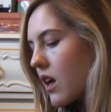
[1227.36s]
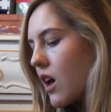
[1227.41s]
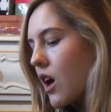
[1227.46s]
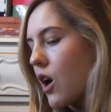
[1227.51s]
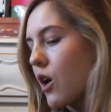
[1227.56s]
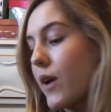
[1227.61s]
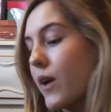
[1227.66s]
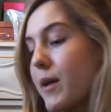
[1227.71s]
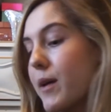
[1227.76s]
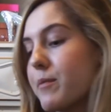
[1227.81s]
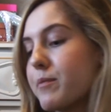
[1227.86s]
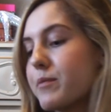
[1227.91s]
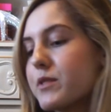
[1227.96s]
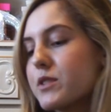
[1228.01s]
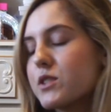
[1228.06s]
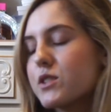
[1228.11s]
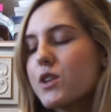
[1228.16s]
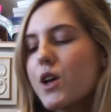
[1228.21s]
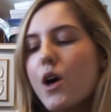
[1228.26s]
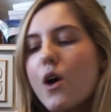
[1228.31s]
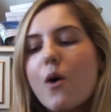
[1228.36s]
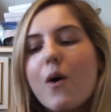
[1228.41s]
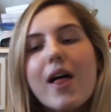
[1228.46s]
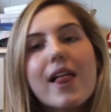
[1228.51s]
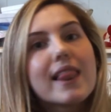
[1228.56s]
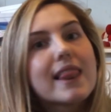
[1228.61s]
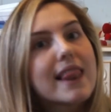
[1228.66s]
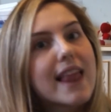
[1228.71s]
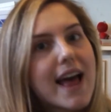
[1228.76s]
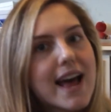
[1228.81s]
Okay, so
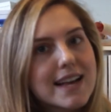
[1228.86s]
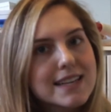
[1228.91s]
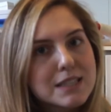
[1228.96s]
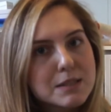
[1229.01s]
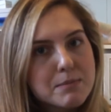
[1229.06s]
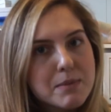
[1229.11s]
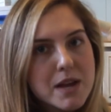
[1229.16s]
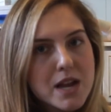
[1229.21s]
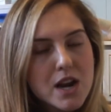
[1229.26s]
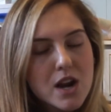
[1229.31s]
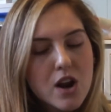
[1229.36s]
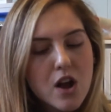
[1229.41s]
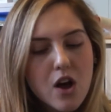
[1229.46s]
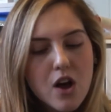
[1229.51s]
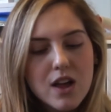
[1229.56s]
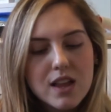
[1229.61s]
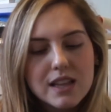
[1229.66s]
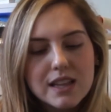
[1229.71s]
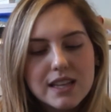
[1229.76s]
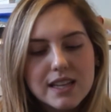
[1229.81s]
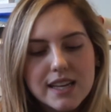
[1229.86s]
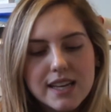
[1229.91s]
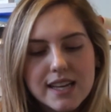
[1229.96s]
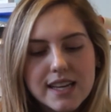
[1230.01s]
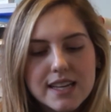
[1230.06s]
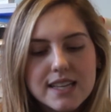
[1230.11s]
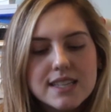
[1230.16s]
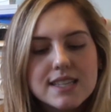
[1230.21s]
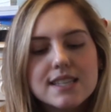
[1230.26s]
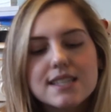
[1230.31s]
last but not
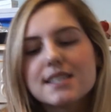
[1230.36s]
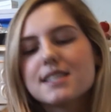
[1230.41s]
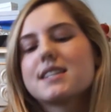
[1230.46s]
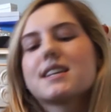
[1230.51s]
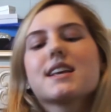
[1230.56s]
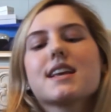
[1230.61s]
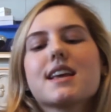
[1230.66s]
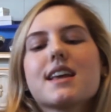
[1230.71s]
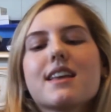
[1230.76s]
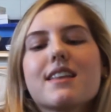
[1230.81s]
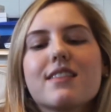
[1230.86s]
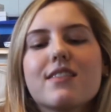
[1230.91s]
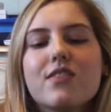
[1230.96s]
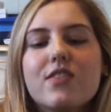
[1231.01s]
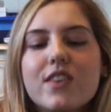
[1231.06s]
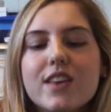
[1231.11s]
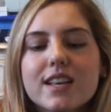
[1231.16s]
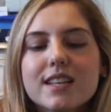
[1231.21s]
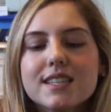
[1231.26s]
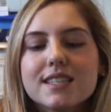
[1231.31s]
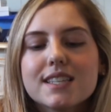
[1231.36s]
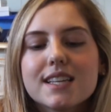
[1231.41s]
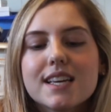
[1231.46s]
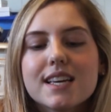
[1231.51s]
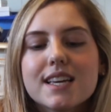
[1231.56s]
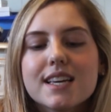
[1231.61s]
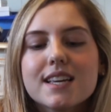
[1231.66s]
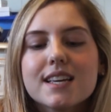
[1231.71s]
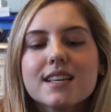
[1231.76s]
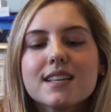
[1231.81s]
least, this
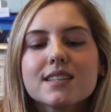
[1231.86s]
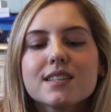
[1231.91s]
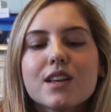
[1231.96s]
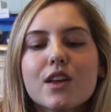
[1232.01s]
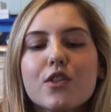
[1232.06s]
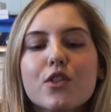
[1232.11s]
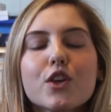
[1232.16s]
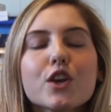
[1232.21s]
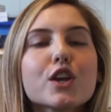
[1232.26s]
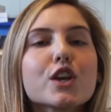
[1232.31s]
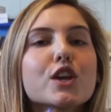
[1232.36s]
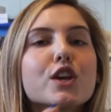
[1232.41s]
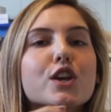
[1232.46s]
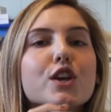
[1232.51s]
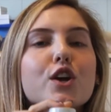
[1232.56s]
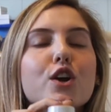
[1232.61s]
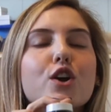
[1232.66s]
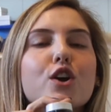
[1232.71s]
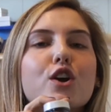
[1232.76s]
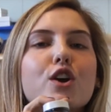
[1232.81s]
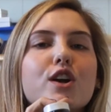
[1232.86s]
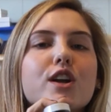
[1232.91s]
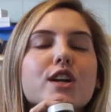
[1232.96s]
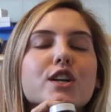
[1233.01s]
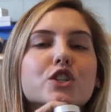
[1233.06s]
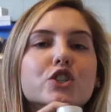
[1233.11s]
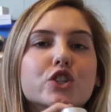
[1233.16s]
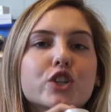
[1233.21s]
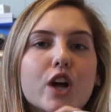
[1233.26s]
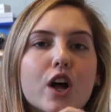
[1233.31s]
is the Cured
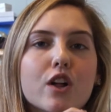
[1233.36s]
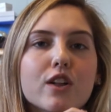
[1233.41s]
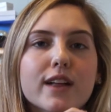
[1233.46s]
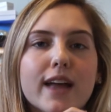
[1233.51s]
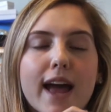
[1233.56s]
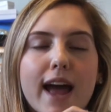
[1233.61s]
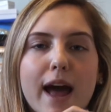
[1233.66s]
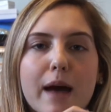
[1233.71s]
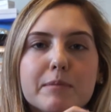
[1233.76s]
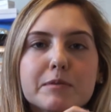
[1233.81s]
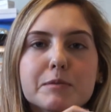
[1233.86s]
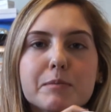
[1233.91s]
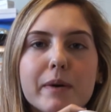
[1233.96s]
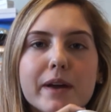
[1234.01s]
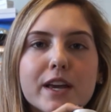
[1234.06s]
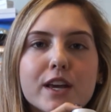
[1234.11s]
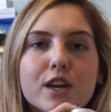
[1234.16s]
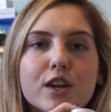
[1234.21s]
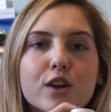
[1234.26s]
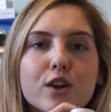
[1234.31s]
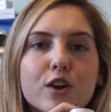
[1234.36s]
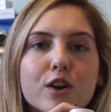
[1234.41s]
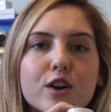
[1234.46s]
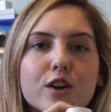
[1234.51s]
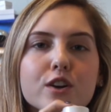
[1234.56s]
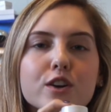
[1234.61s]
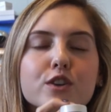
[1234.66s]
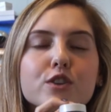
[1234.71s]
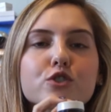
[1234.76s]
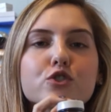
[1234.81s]
Gel Caps by Cured
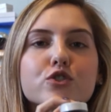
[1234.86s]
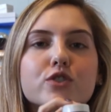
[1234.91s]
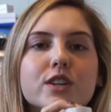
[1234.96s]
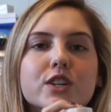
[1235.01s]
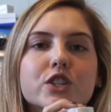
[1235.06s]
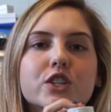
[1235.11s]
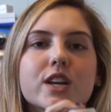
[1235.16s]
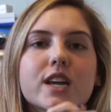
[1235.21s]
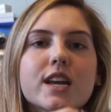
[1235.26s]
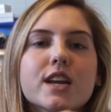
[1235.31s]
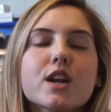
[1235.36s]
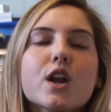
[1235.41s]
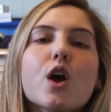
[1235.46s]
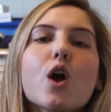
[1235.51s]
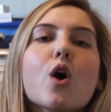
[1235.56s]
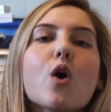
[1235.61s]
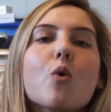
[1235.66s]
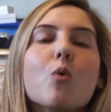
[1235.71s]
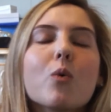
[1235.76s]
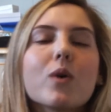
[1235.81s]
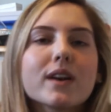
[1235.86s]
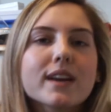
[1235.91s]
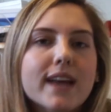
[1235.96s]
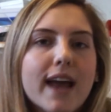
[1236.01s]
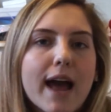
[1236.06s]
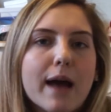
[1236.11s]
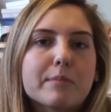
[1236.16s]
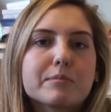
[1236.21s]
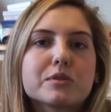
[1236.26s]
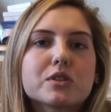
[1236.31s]
Nutrition. 1
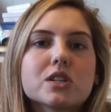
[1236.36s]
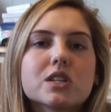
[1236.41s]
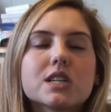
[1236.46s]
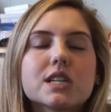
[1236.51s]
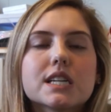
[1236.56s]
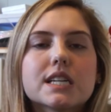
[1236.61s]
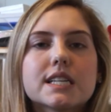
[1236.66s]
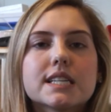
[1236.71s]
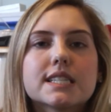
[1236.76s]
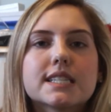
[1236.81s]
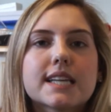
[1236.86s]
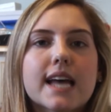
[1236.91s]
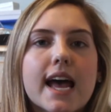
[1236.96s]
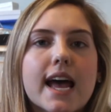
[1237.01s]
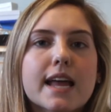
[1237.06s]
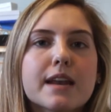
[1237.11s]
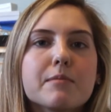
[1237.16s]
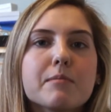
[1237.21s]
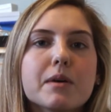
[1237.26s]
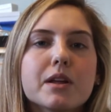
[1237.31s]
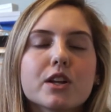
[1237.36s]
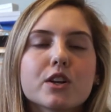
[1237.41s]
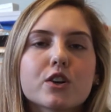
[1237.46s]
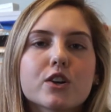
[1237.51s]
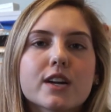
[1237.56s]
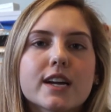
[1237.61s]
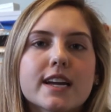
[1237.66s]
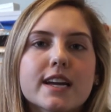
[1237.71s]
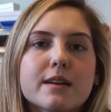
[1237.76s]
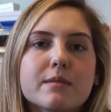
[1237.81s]
capsule is 10
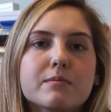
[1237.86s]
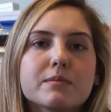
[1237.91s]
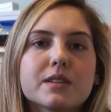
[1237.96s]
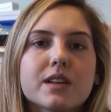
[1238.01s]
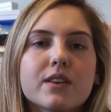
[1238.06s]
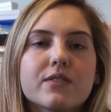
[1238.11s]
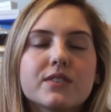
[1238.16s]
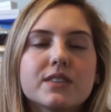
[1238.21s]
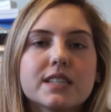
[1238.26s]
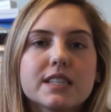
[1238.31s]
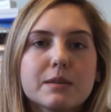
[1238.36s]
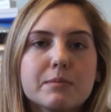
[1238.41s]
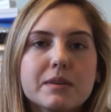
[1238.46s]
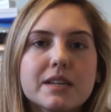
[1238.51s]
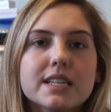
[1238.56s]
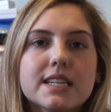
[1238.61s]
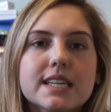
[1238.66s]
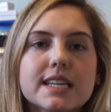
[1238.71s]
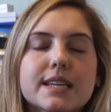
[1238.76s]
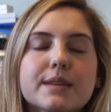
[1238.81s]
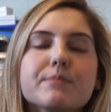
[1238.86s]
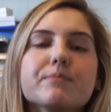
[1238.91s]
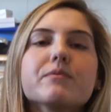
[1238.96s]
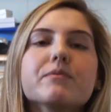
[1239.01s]
milligrams of CBD.